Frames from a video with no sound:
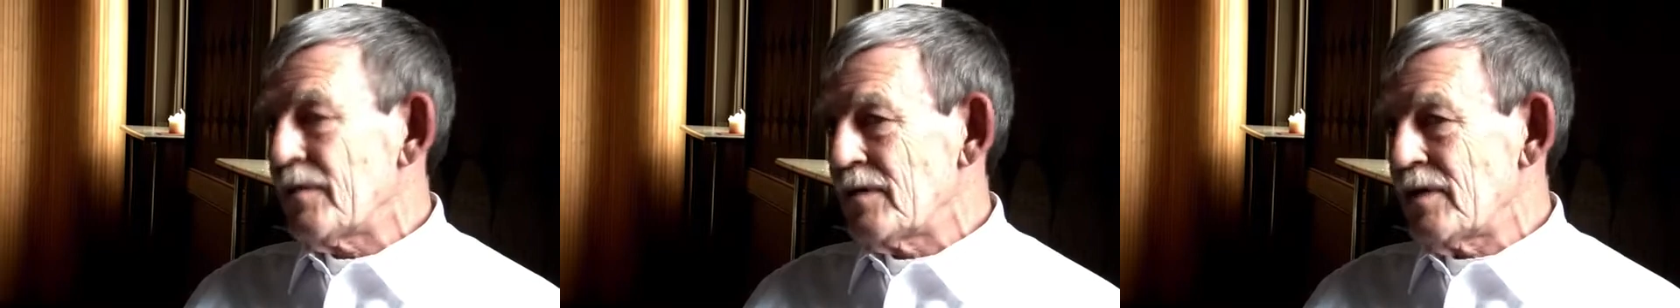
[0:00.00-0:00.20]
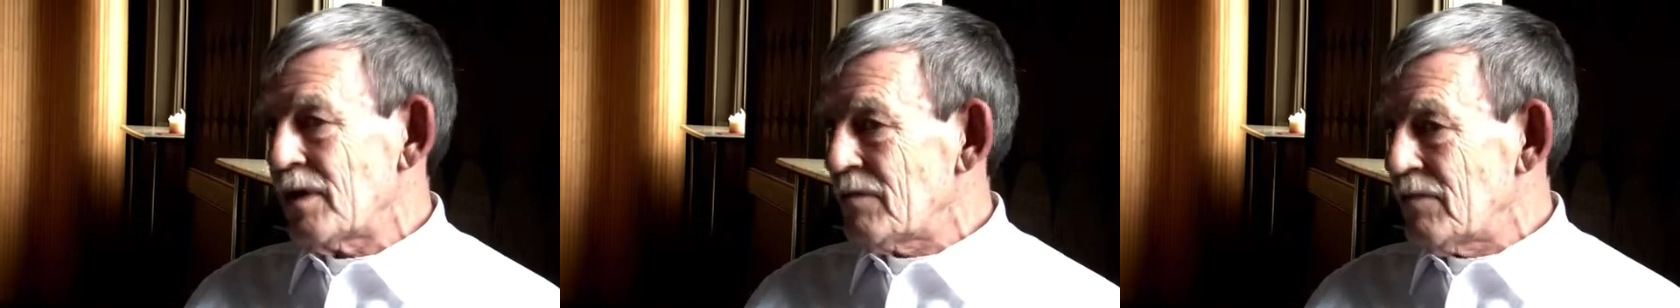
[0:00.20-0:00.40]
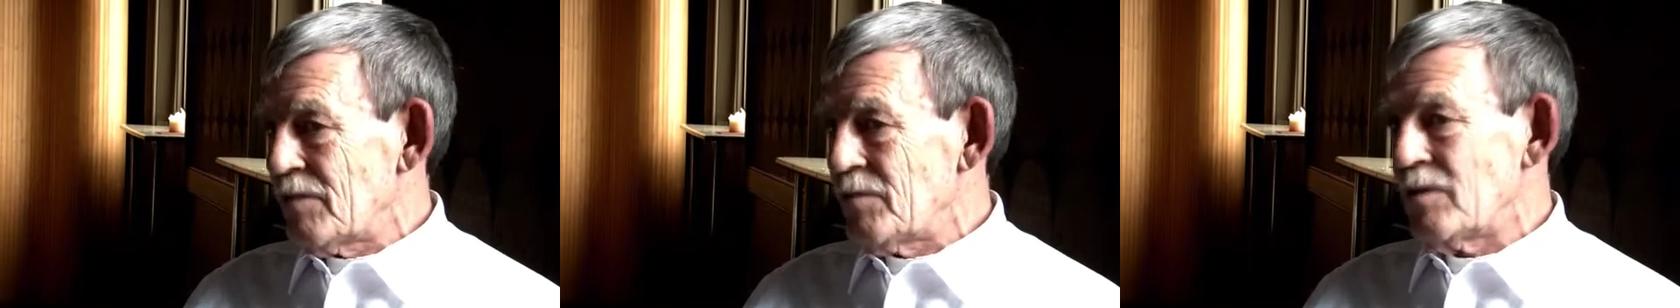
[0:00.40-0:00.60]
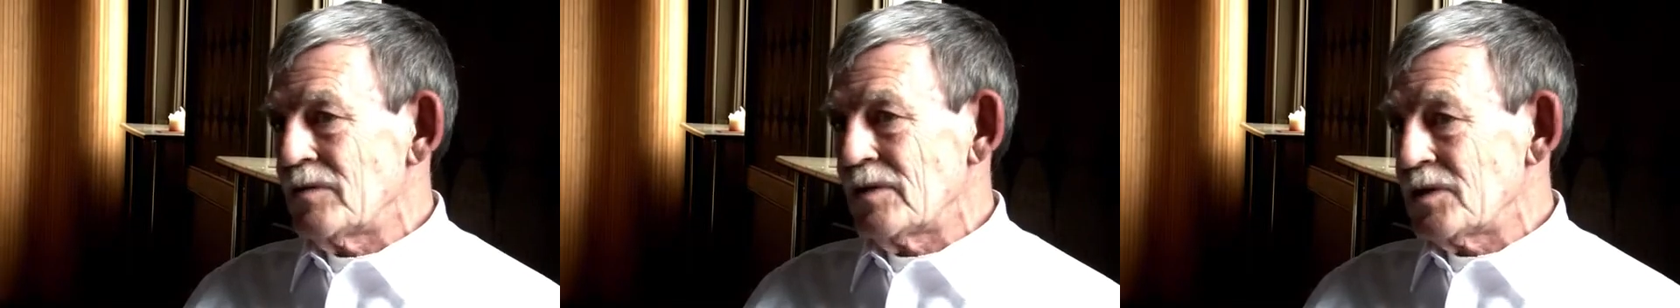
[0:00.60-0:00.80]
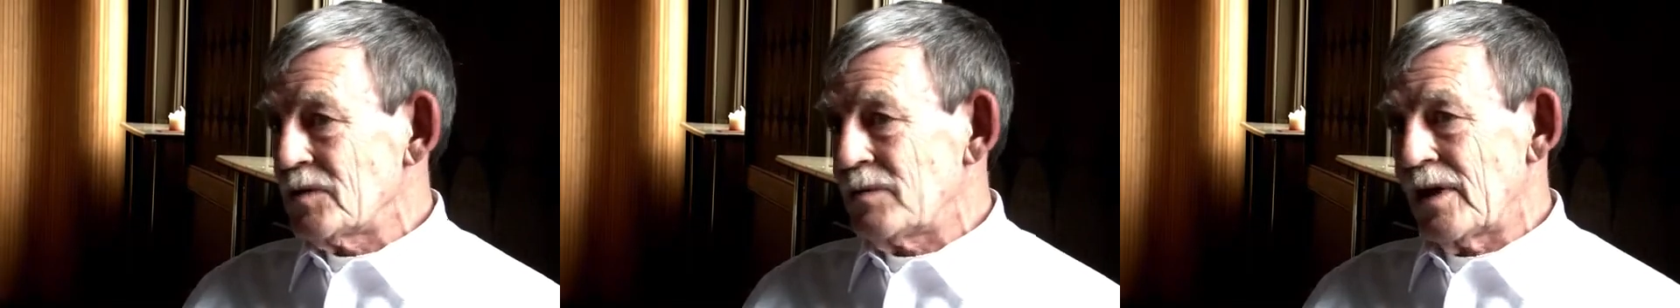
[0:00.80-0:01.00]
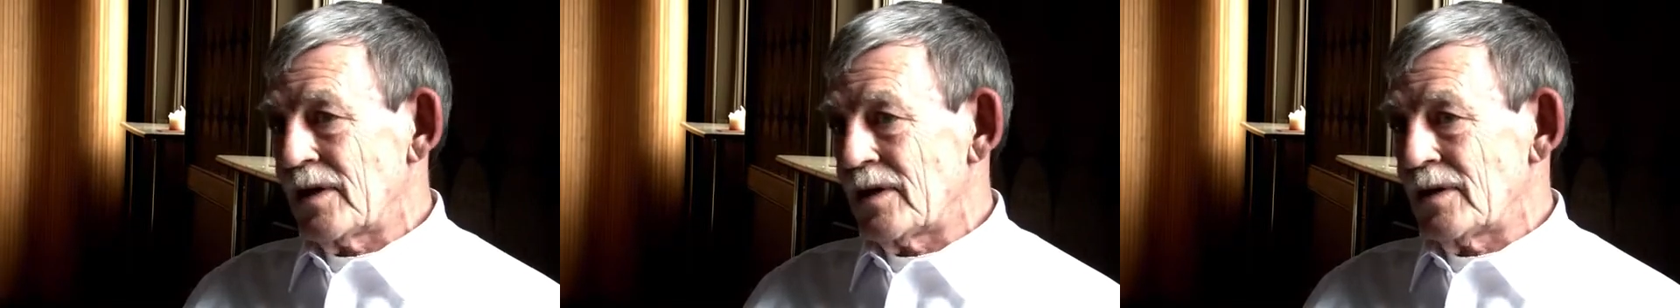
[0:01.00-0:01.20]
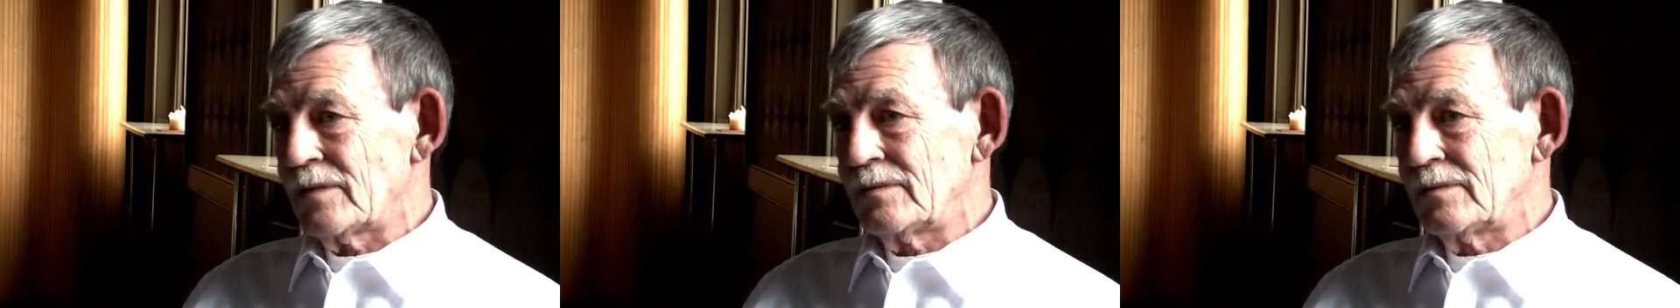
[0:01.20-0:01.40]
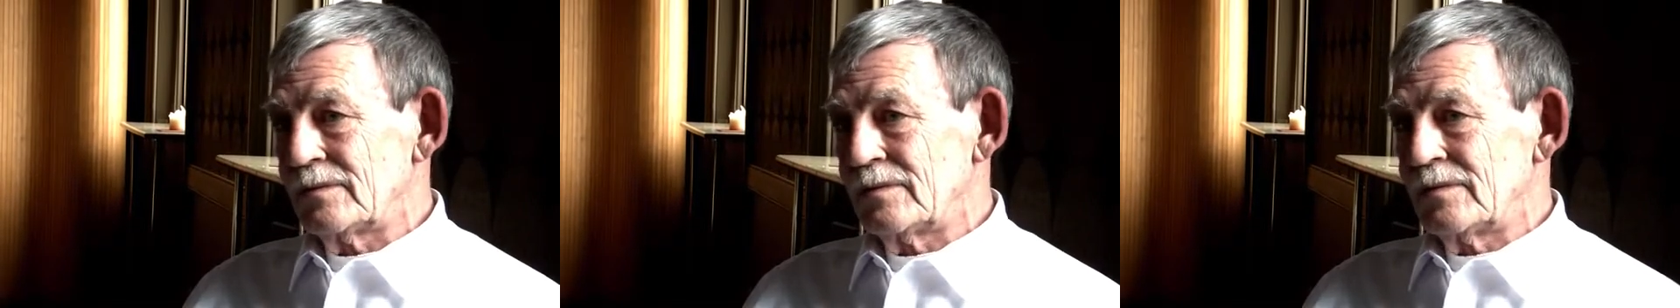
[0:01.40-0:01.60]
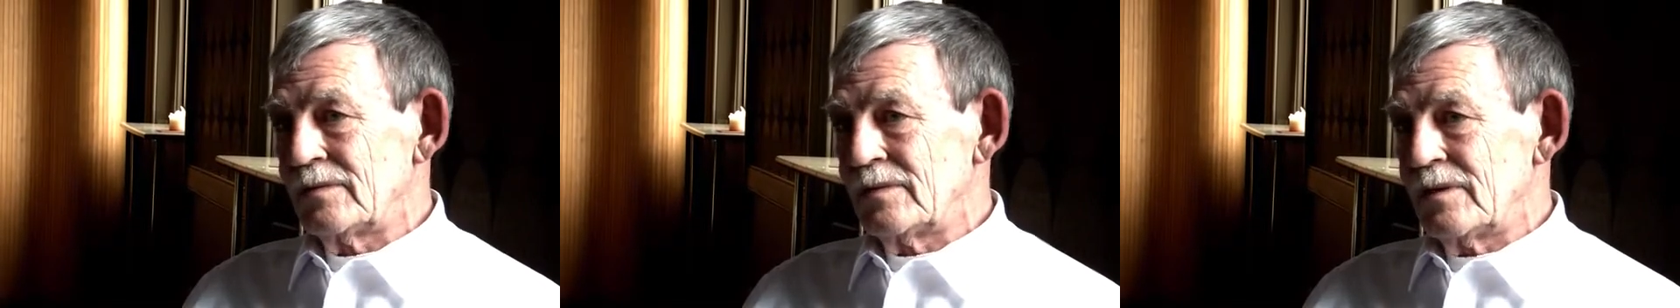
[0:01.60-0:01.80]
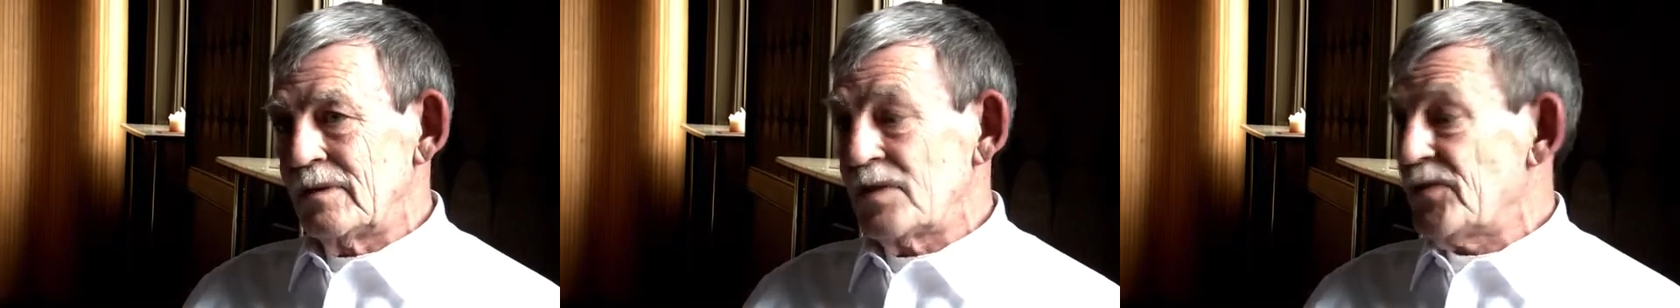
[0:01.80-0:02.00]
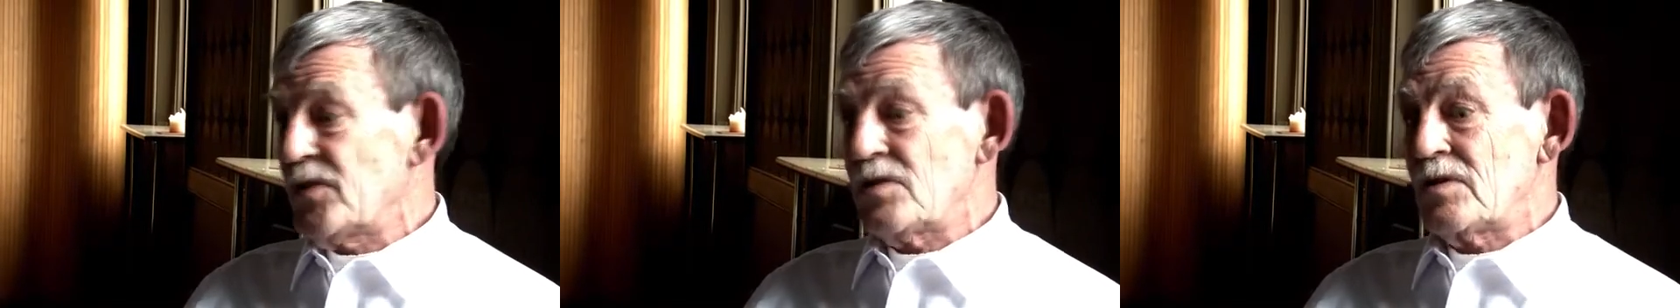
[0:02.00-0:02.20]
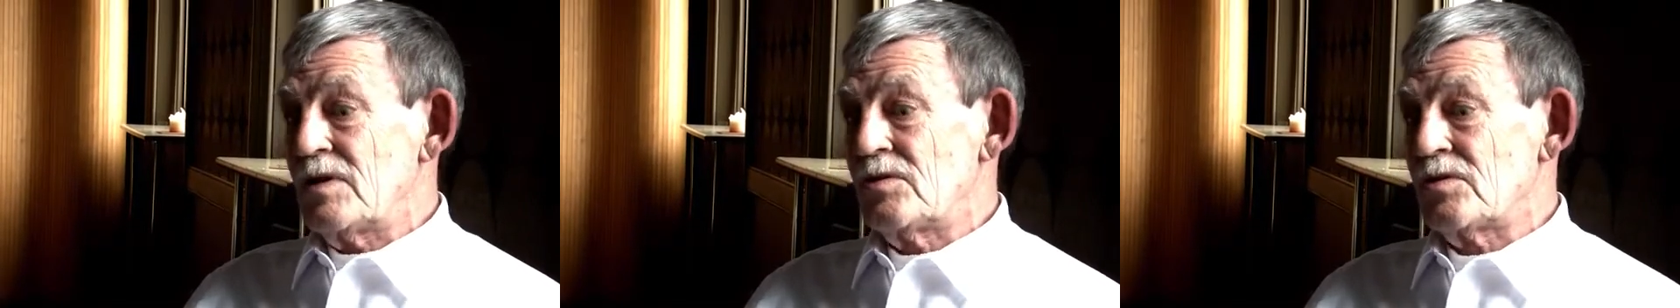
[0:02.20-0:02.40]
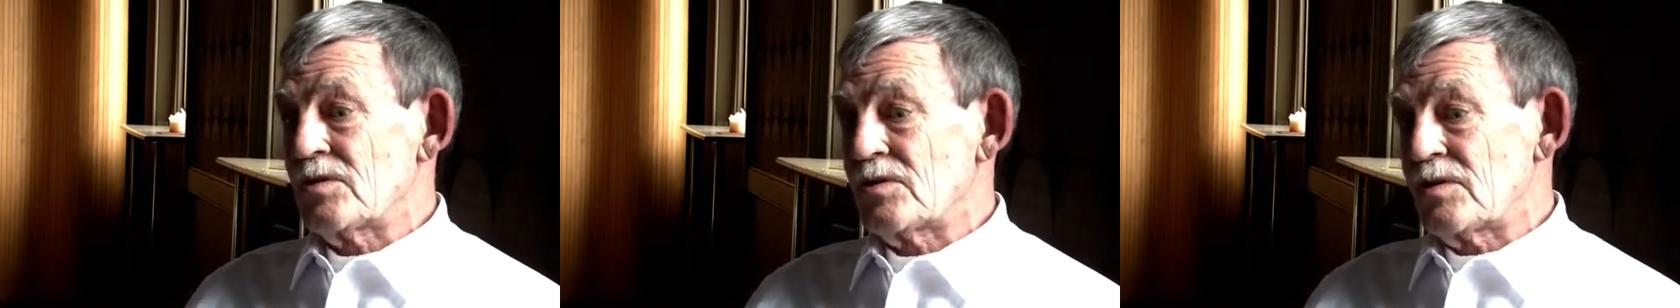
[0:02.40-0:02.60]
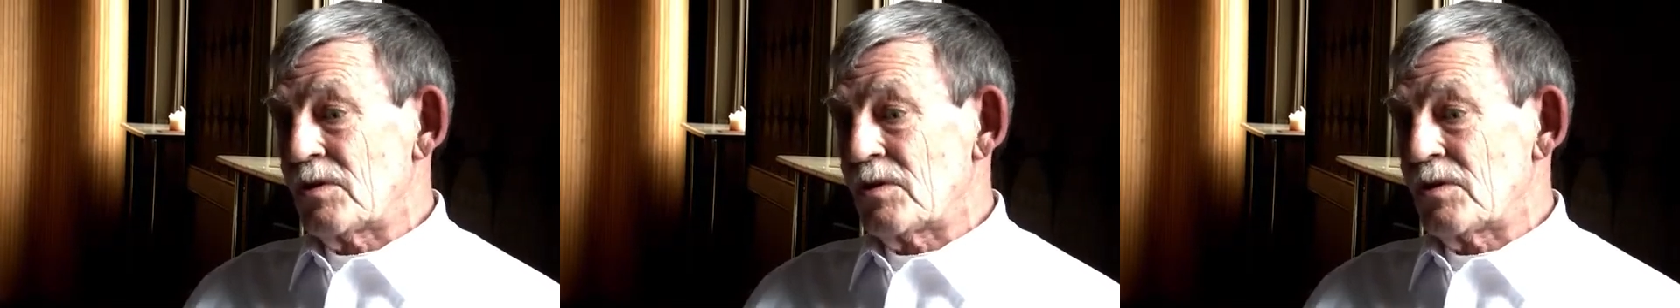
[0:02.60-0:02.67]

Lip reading: ethnic group on this planet. It's facetious